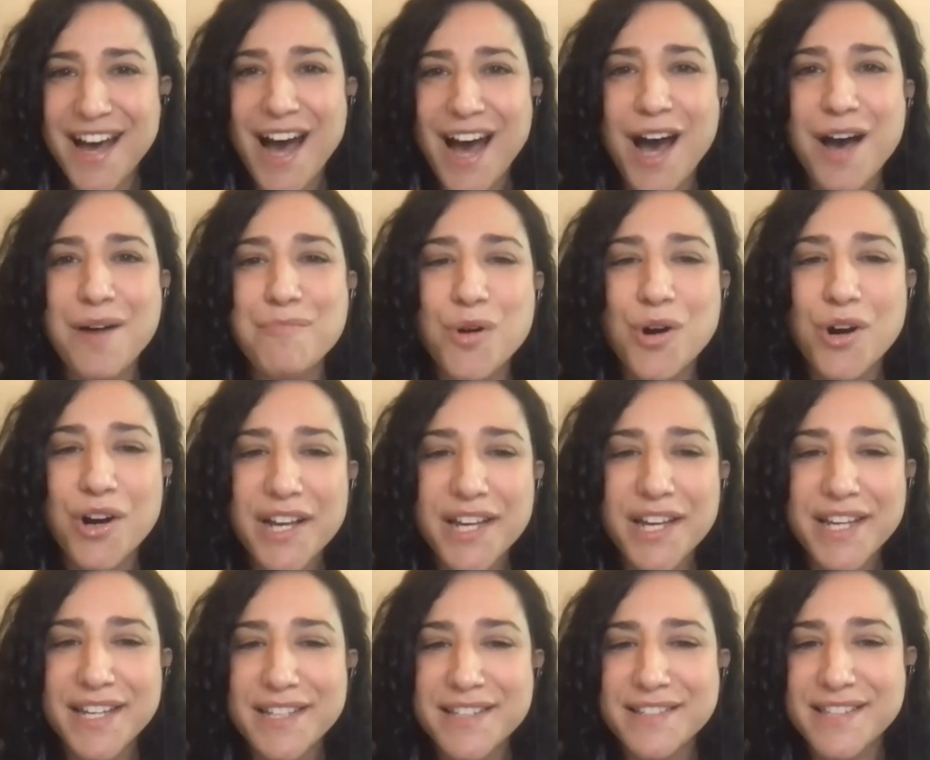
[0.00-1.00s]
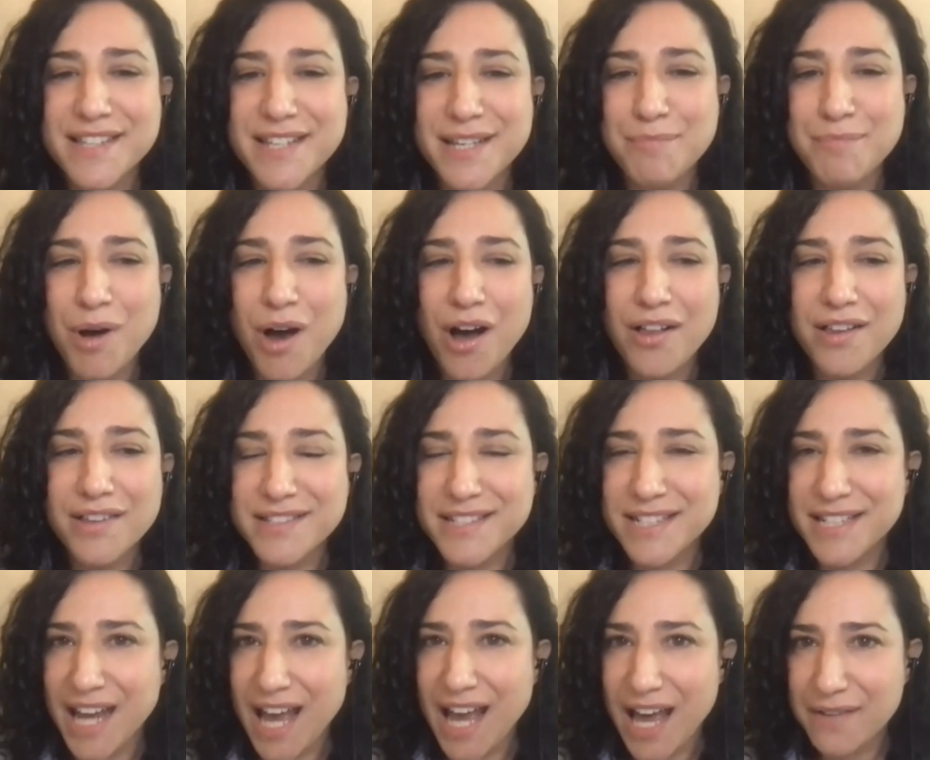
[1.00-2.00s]
Maura is the Policy
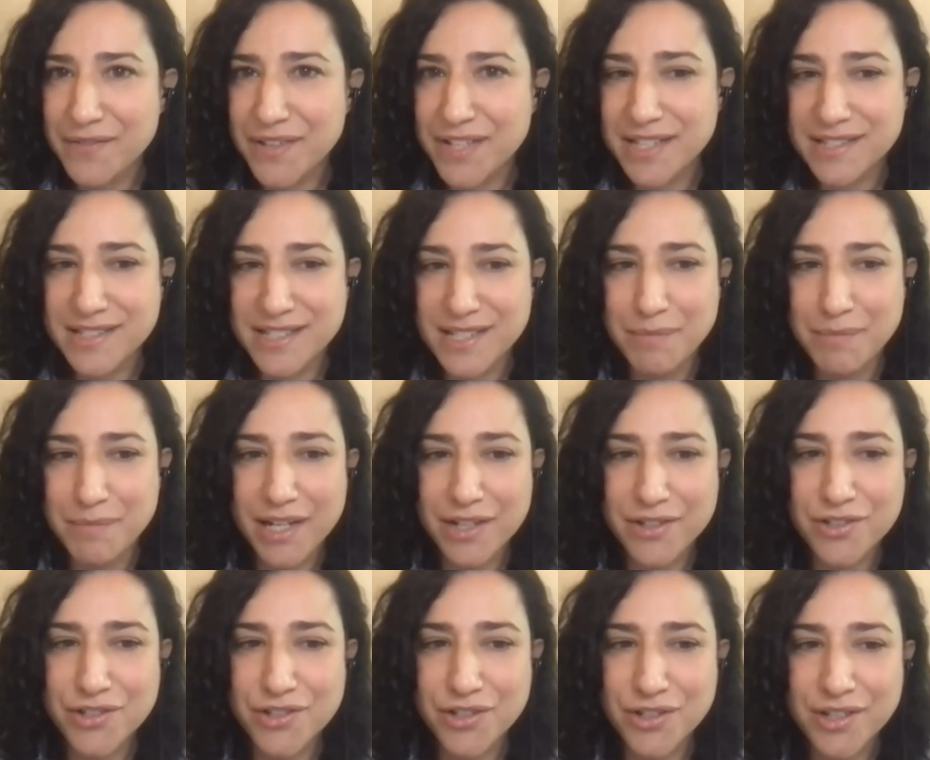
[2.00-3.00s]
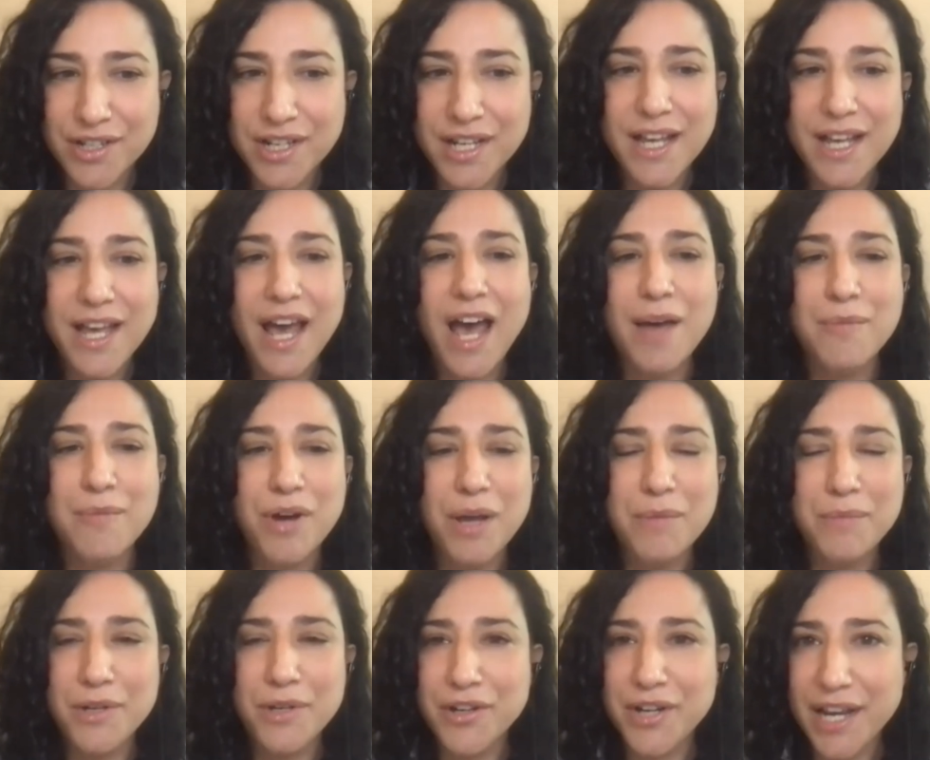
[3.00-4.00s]
and Advocacy Manager at
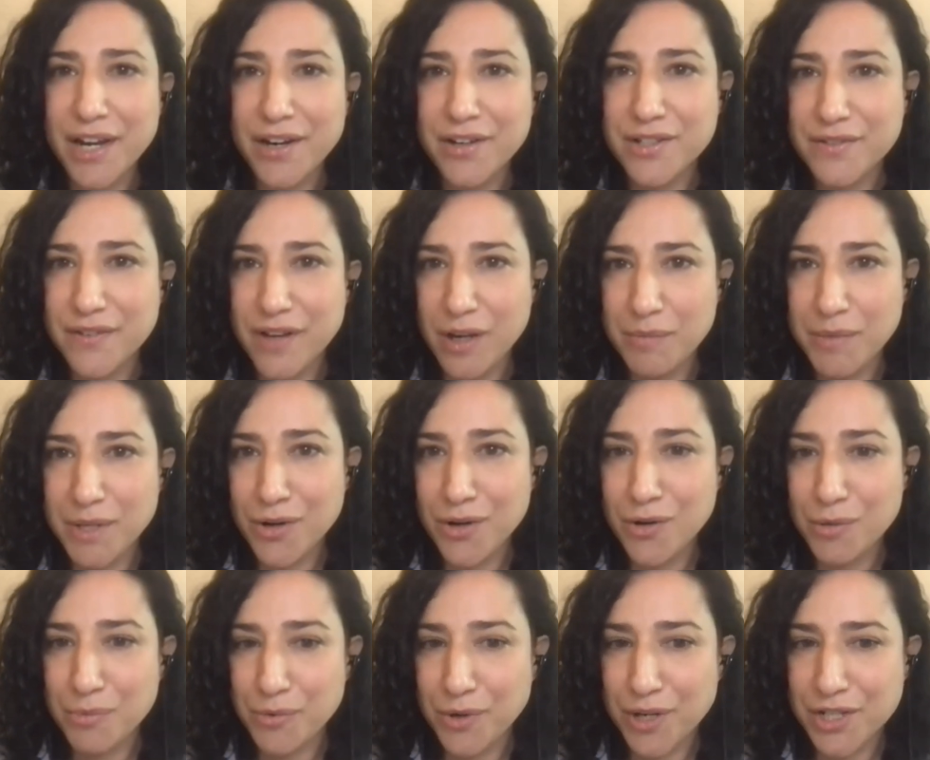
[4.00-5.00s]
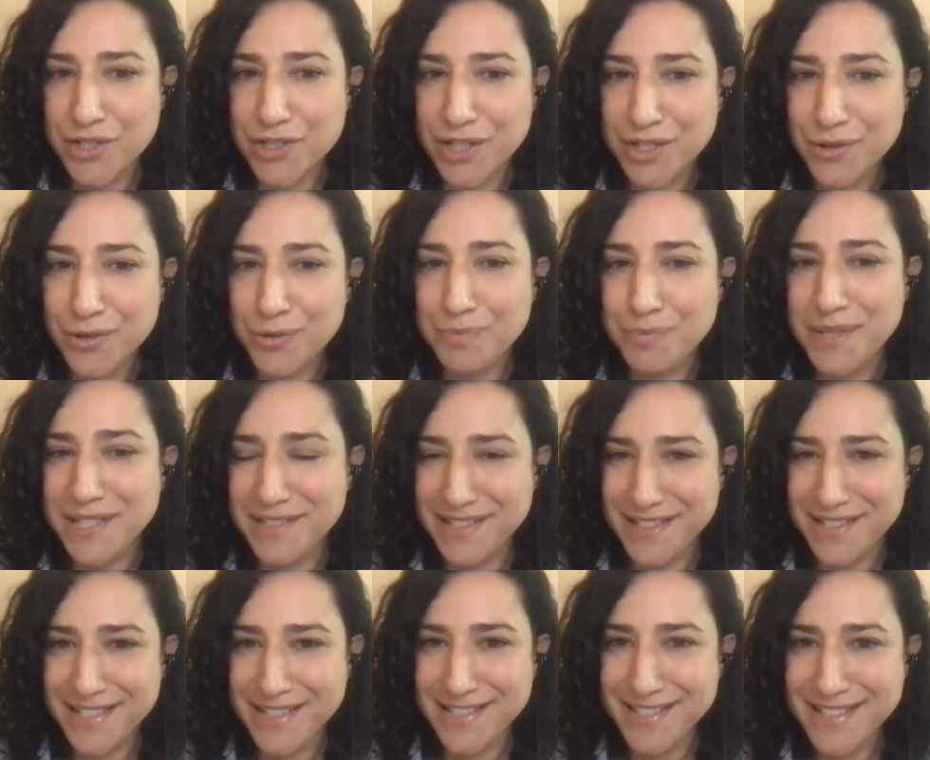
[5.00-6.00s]
Primary Care Development Corporation, or
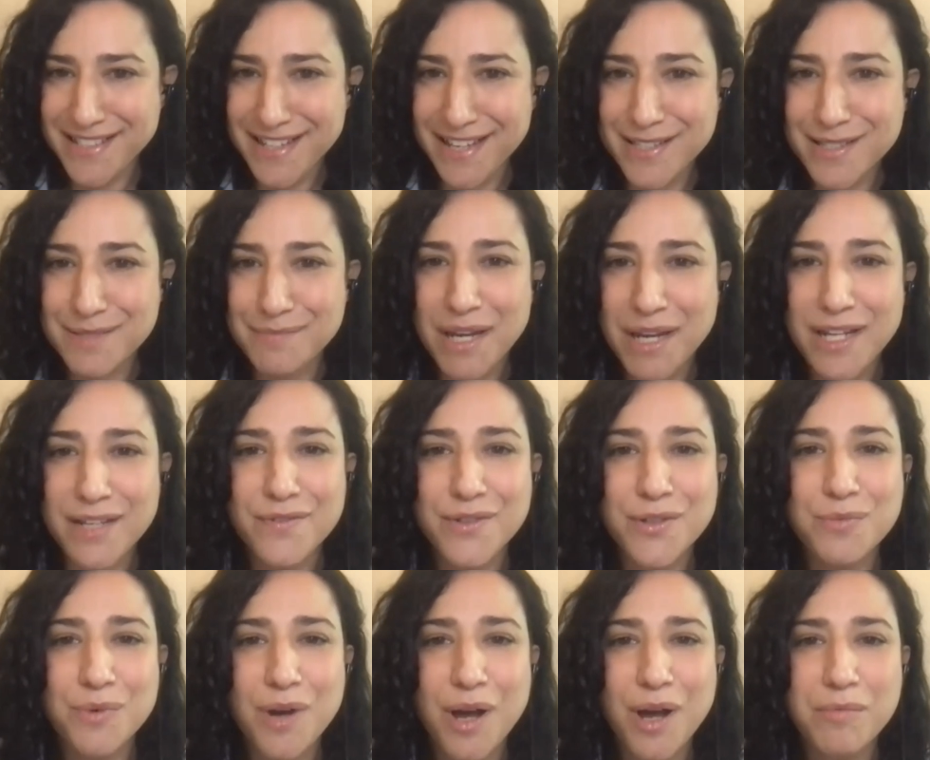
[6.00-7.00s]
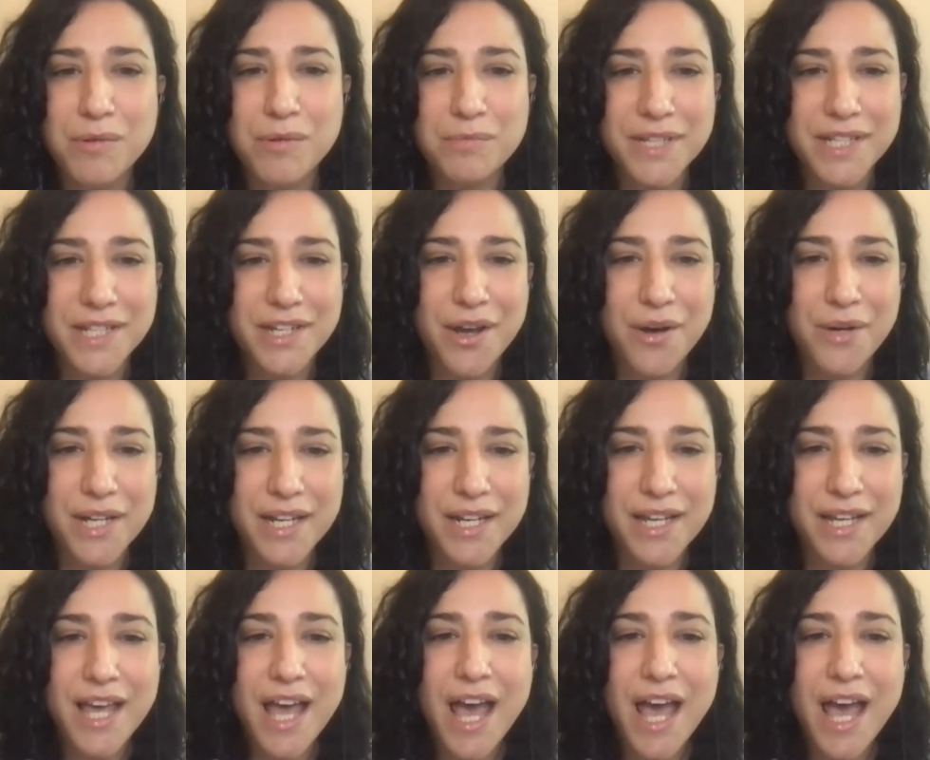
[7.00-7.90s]
PCDC, as many of you probably know it.